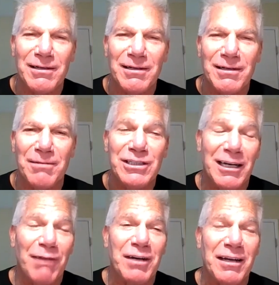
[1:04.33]
pretty
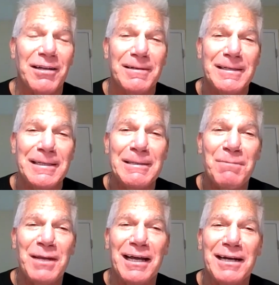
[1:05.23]
significantly.
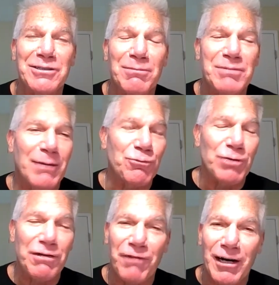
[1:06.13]
Sometimes
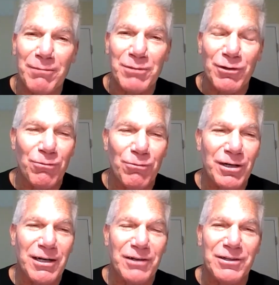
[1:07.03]
really fired up to go to
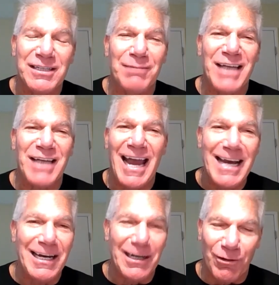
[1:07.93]
work, other times
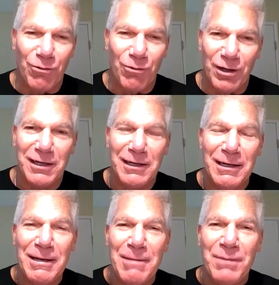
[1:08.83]
hating to go to work.
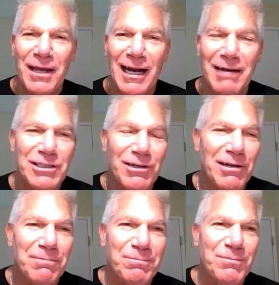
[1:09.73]
And I
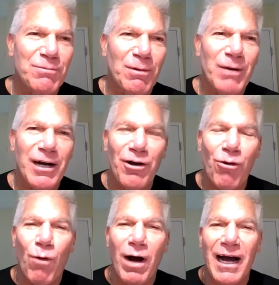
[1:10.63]
wanted to know
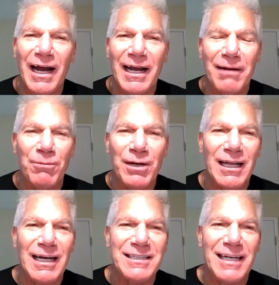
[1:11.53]
why. And I
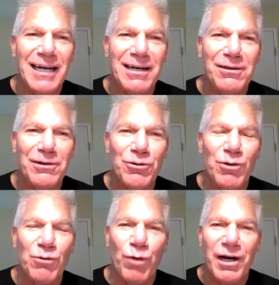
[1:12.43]
realized it had nothing to do
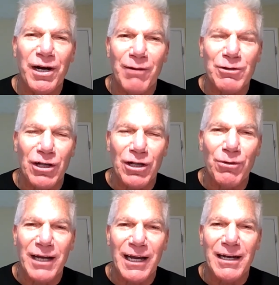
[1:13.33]
with where I was
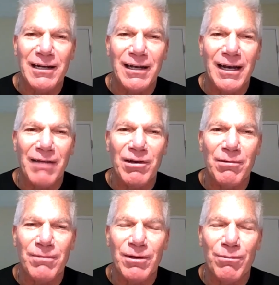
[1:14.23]
located. In the Navy,
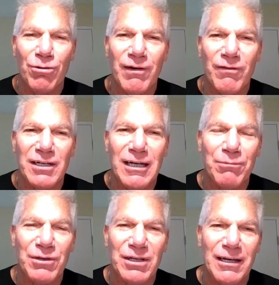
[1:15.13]
you move every
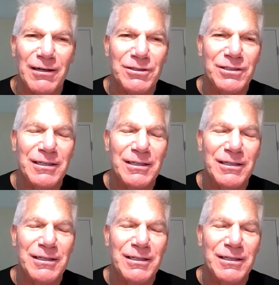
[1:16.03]
couple of years.